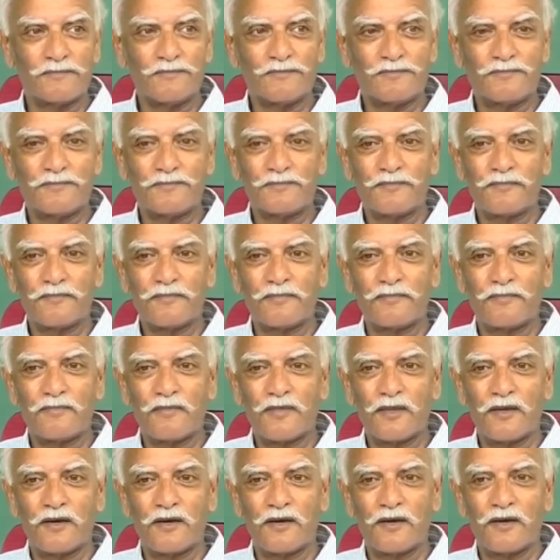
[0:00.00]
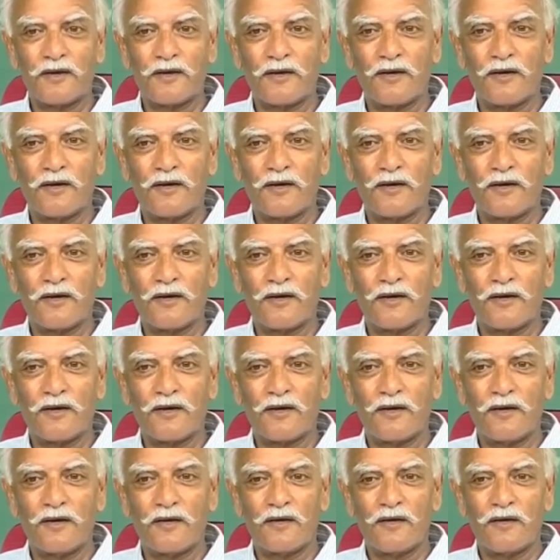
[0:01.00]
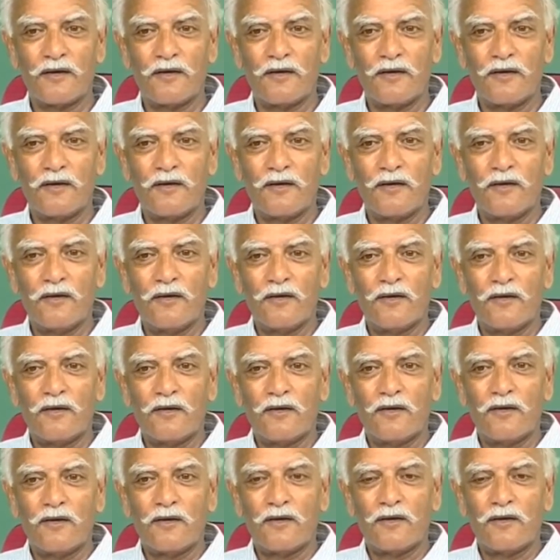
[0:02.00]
Nobody speaks.